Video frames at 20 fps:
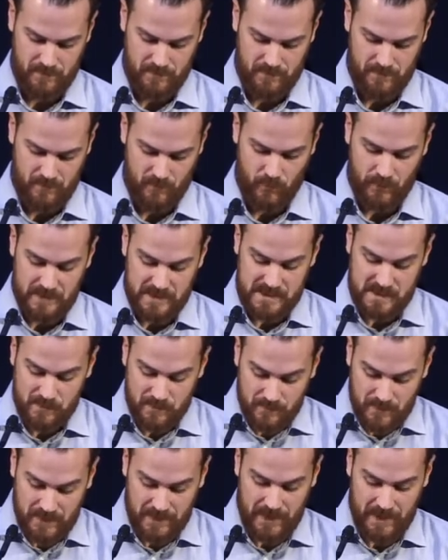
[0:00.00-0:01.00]
But he,
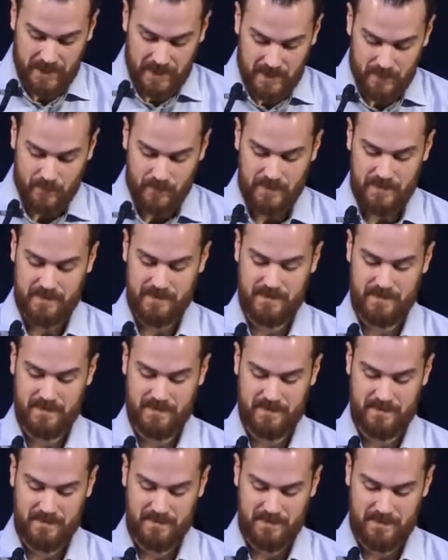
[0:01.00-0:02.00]
he came
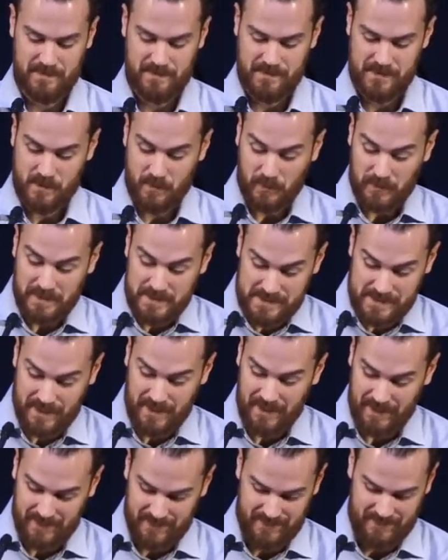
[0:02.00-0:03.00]
to please
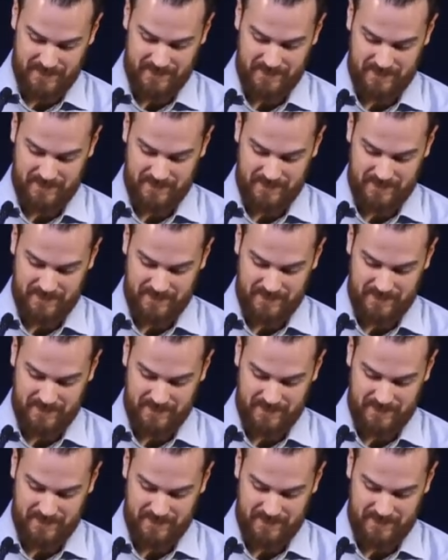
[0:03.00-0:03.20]
God.